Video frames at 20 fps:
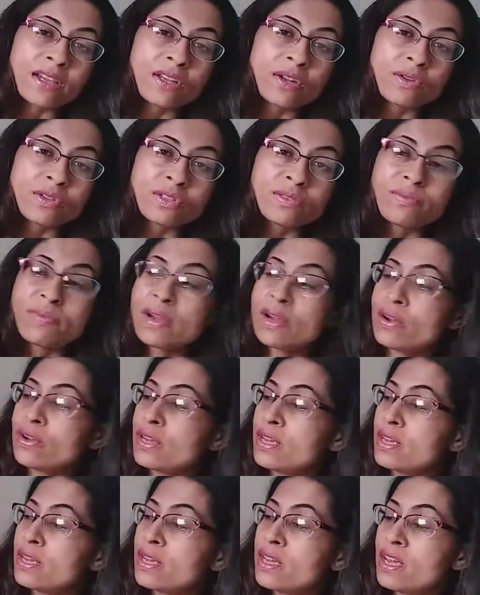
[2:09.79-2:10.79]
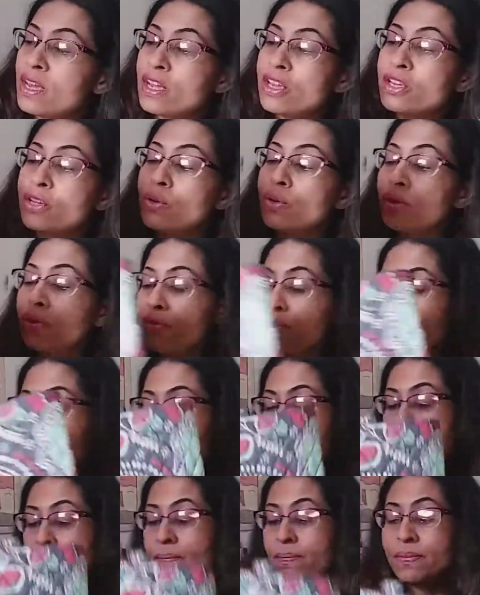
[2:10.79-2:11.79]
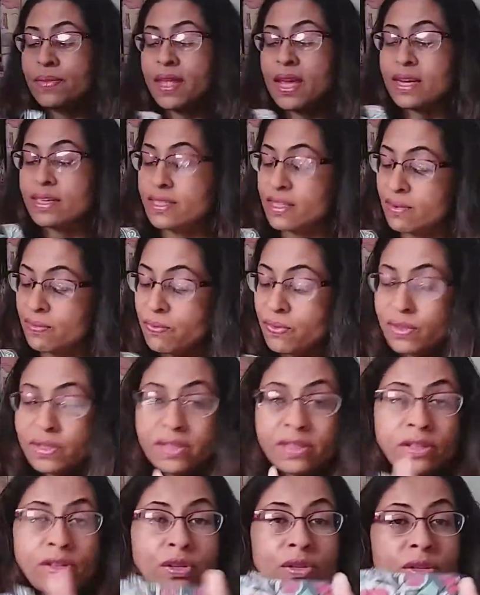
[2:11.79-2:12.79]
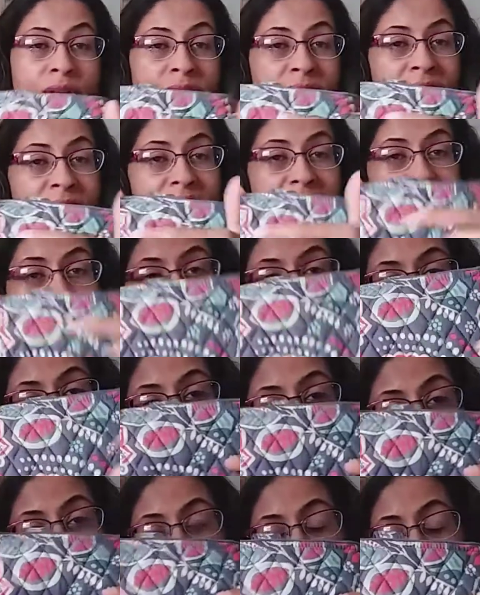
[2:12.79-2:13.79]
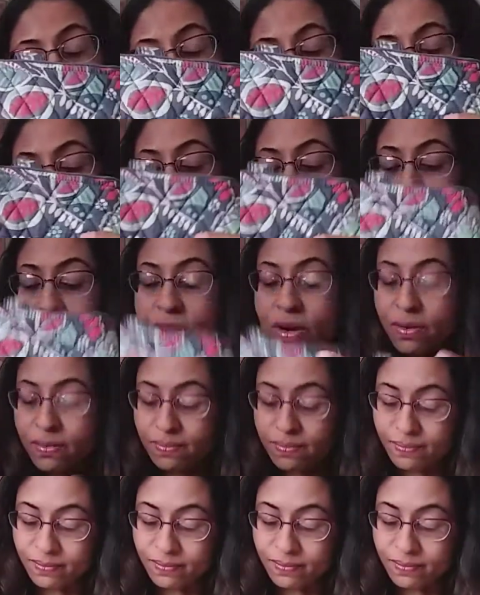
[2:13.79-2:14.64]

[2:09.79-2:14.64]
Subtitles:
You know, it's very uniform except for the little label that's right there.